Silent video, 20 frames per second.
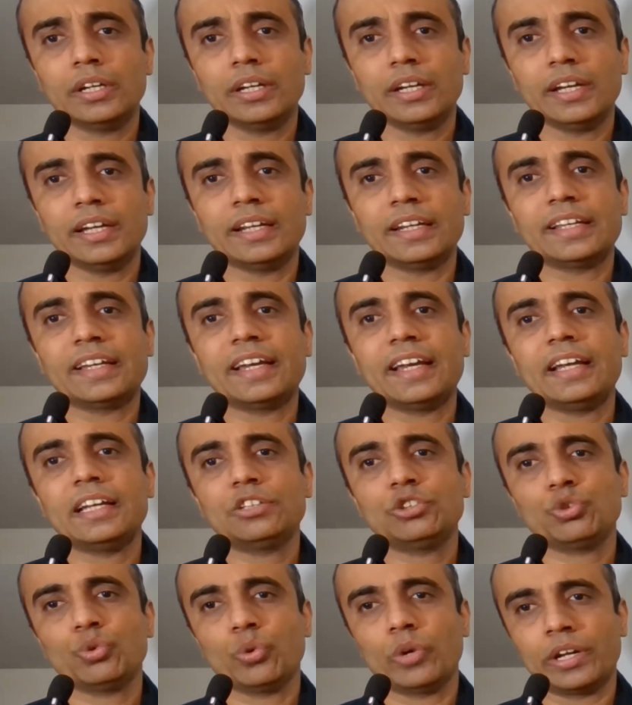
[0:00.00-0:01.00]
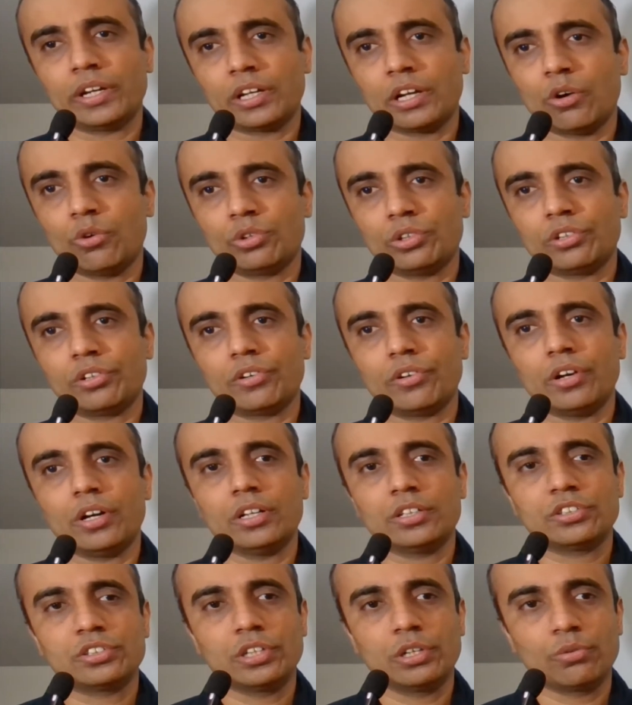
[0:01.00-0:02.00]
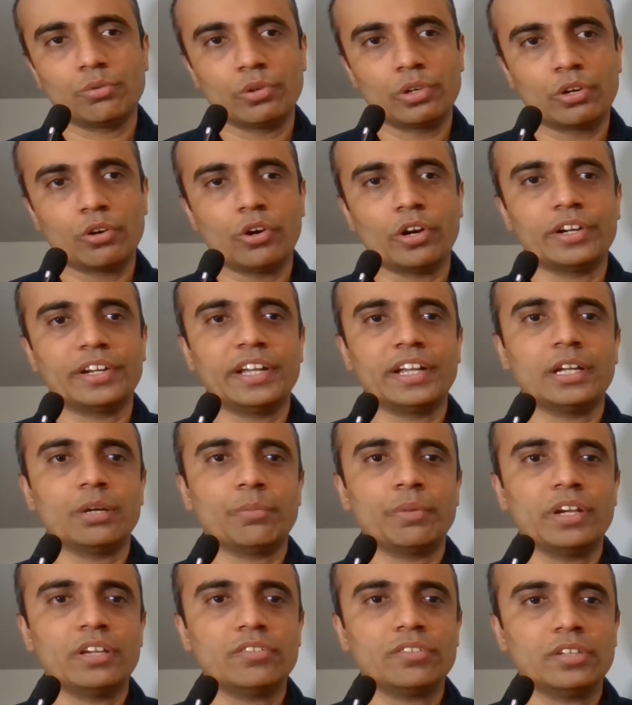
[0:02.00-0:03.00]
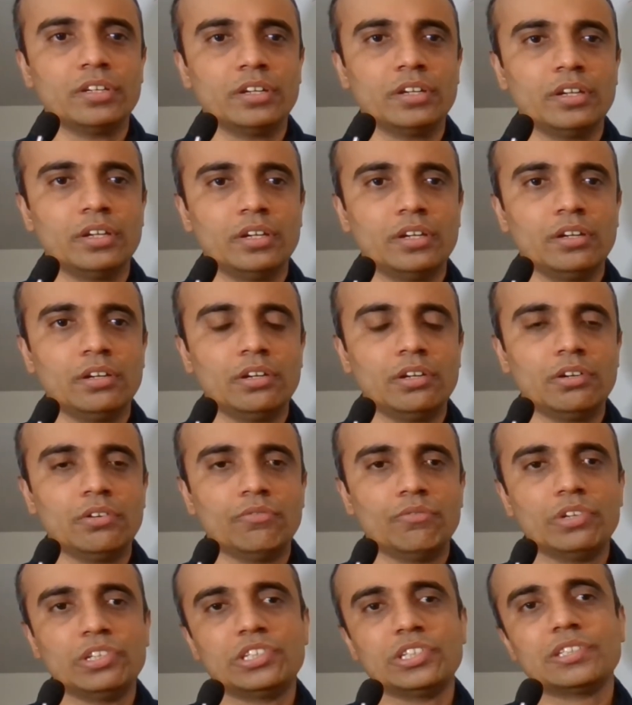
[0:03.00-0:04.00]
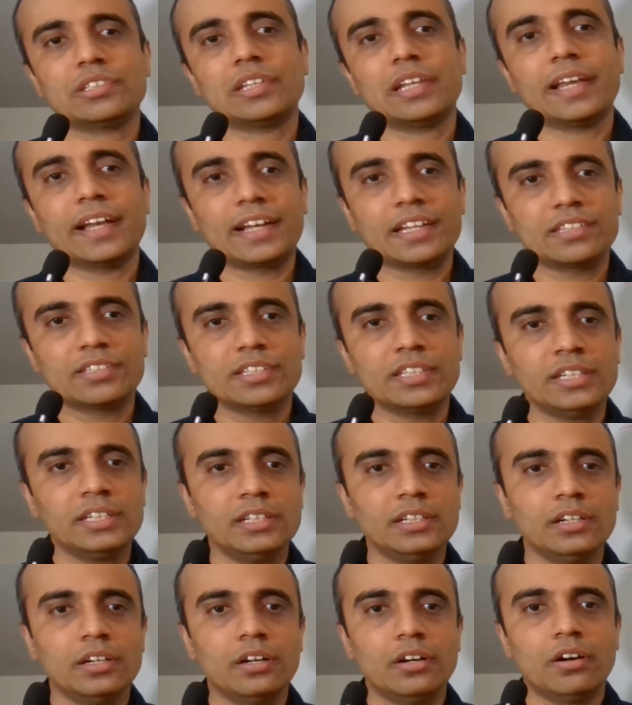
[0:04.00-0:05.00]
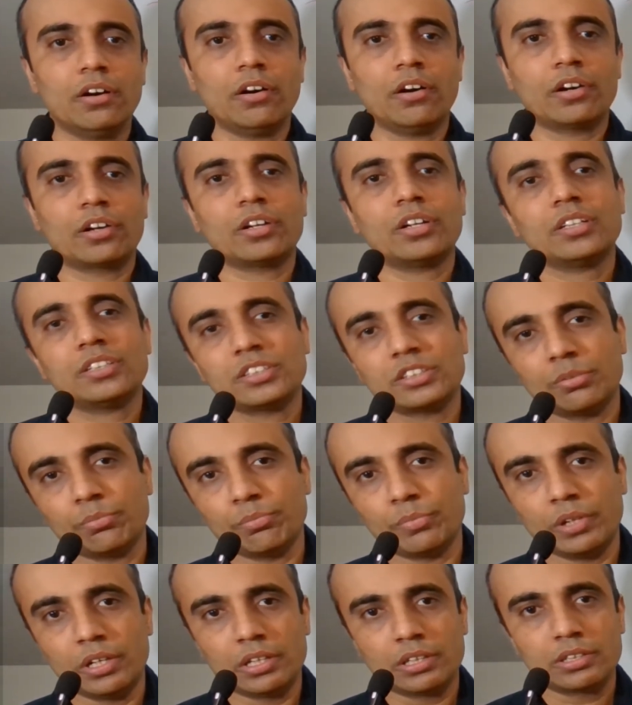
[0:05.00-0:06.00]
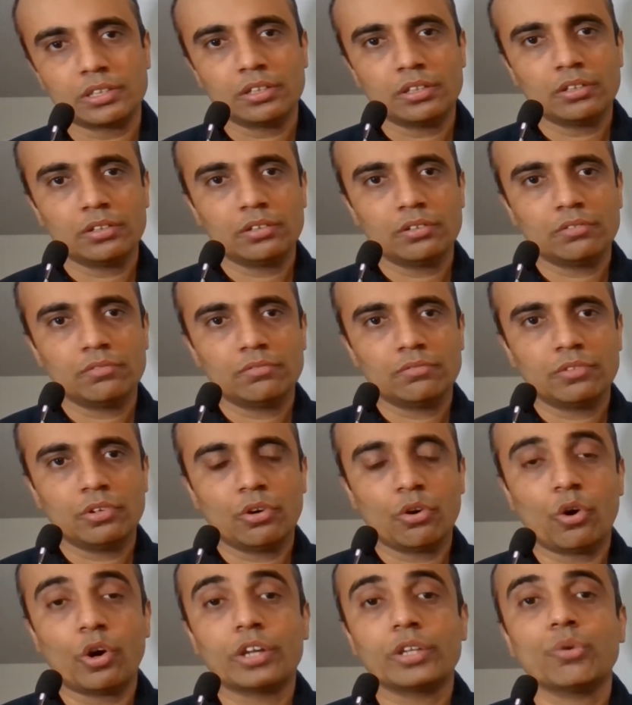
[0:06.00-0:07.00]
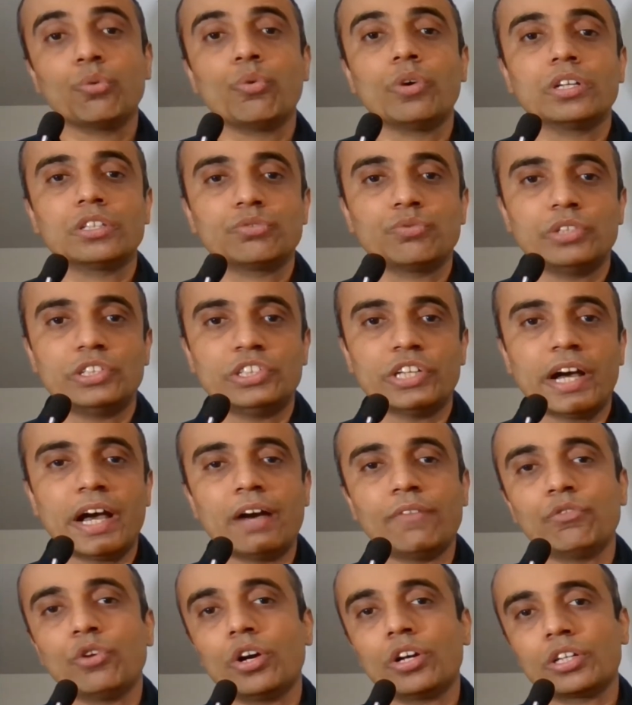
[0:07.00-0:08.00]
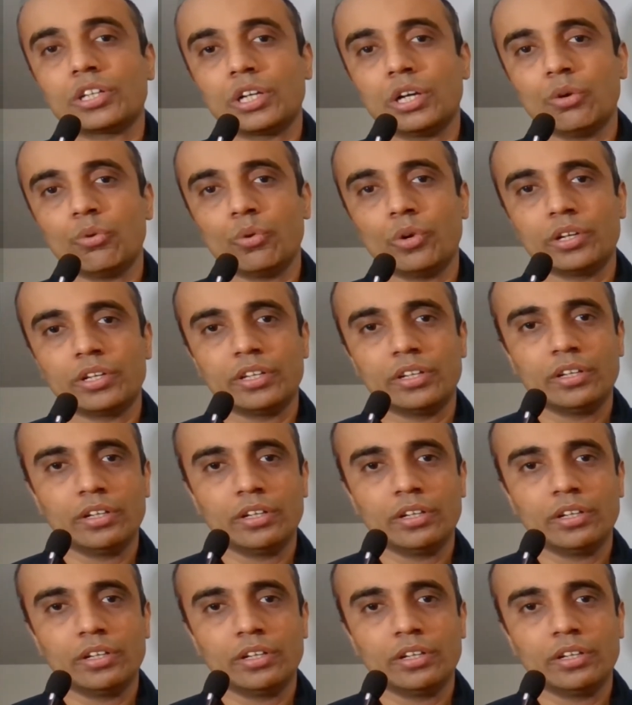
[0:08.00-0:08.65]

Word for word: in case you encounter a server or database which is legacy or custom built or the ones which I have not covered